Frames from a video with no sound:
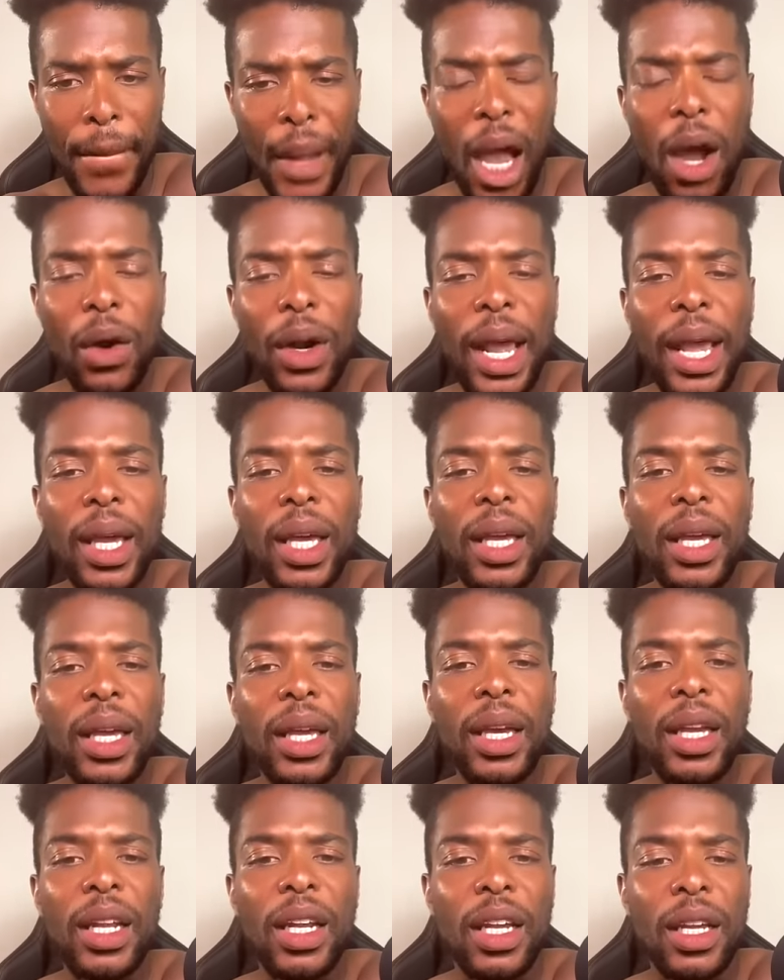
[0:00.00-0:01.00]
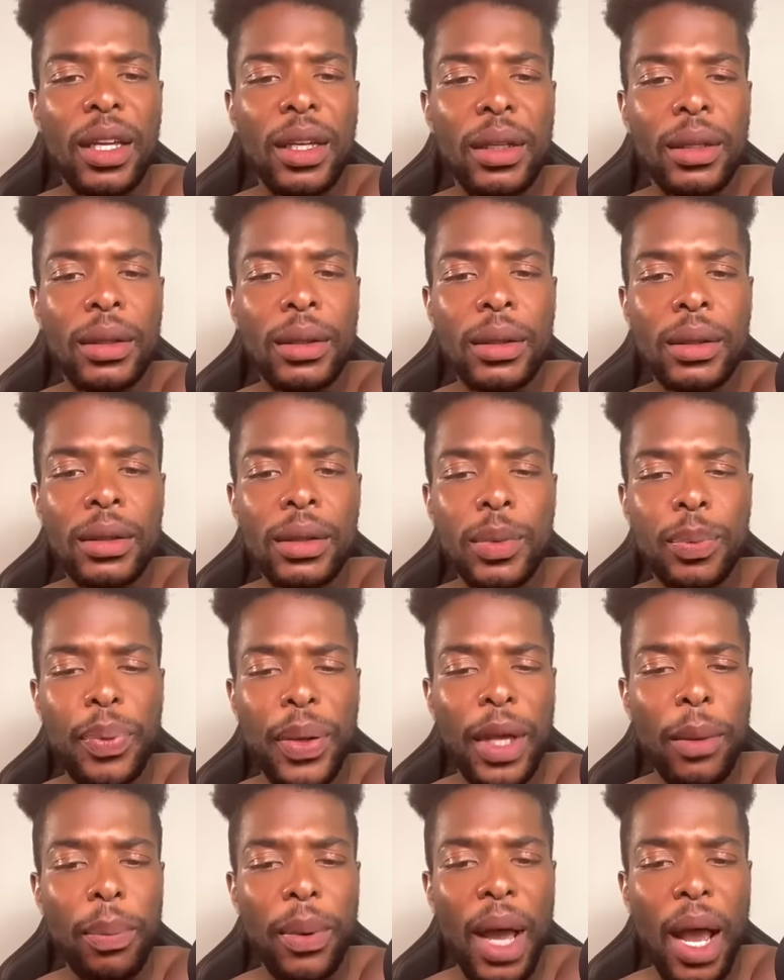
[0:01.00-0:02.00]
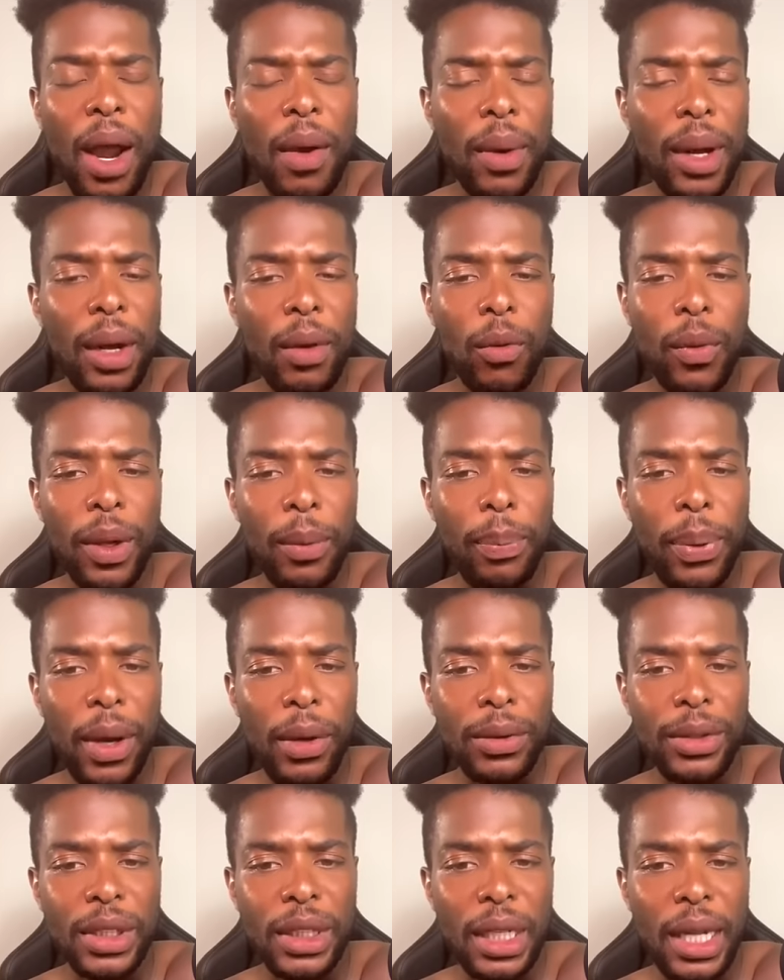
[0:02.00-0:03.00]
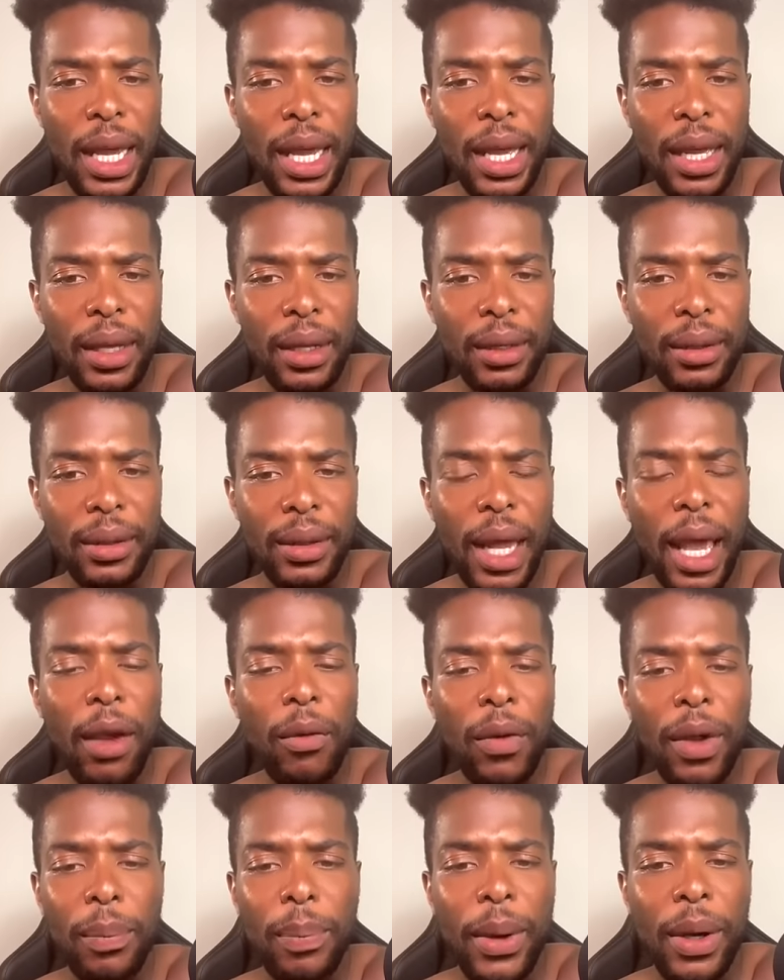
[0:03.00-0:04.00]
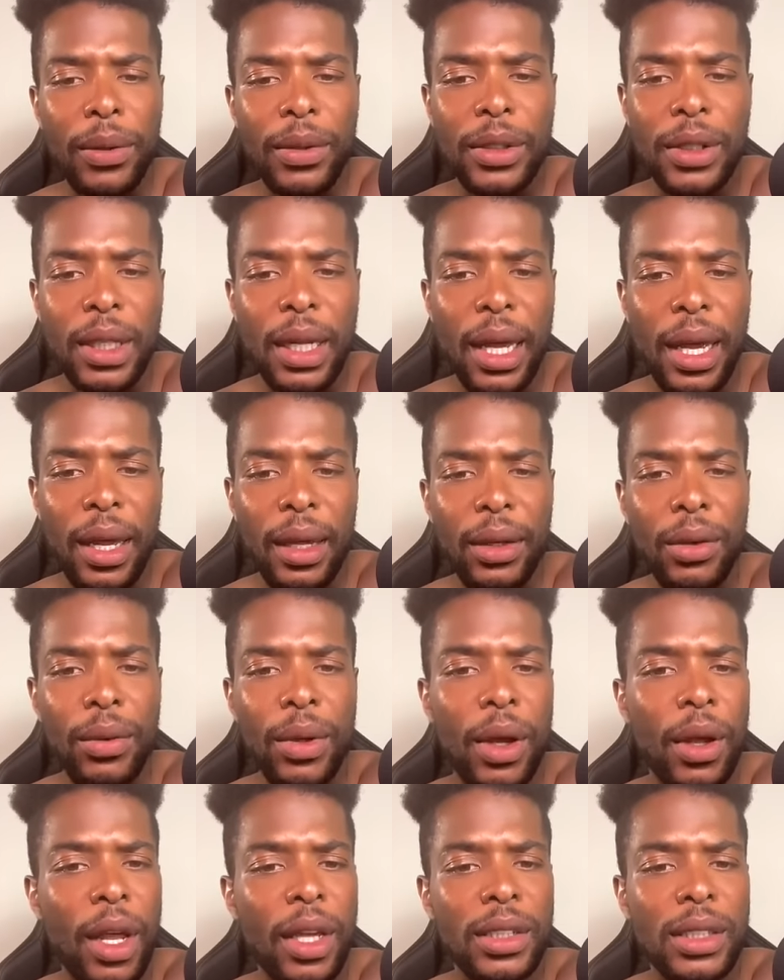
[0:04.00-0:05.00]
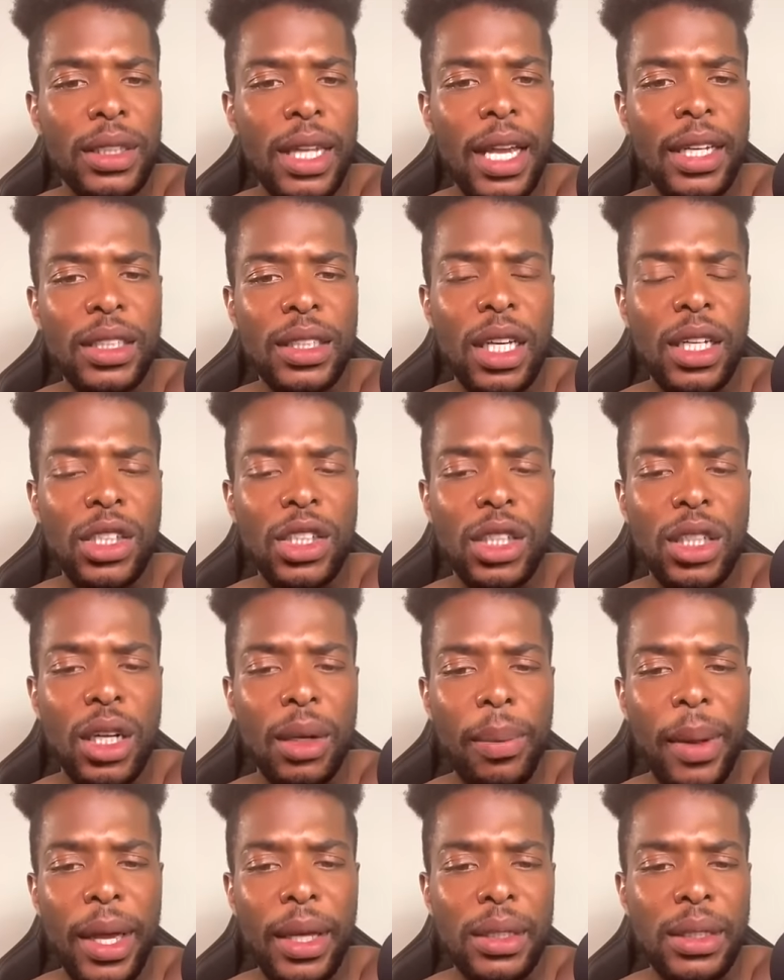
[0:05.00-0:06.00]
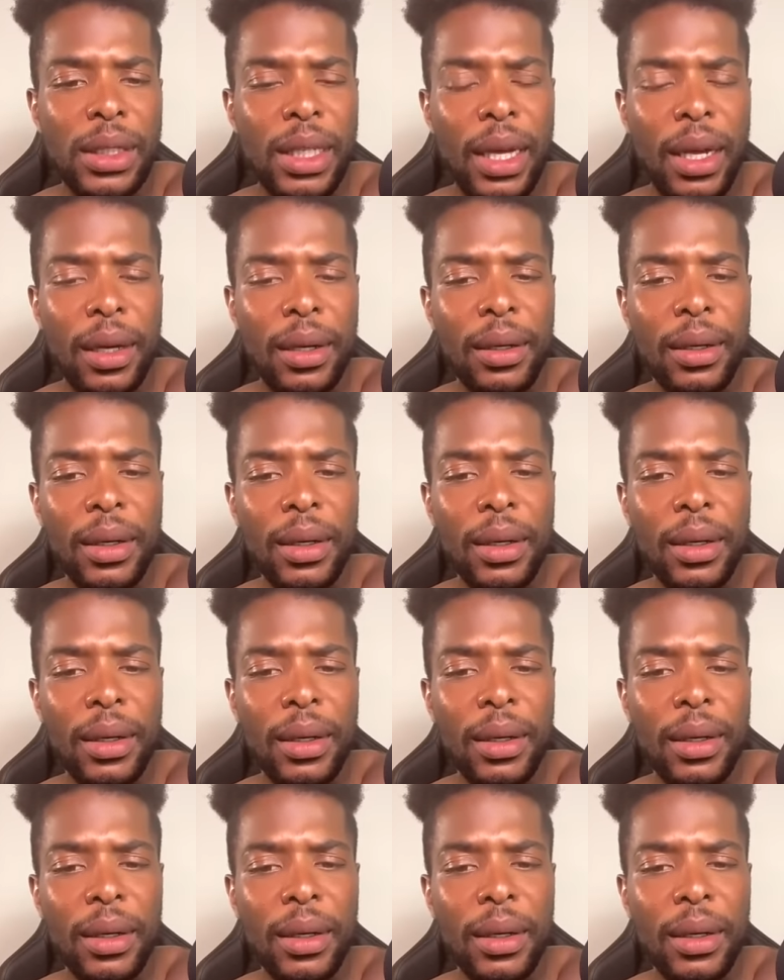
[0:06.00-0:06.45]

Oh, they hid it. People already reposted that. They reposted that. You know they snatched that shit up ASAP.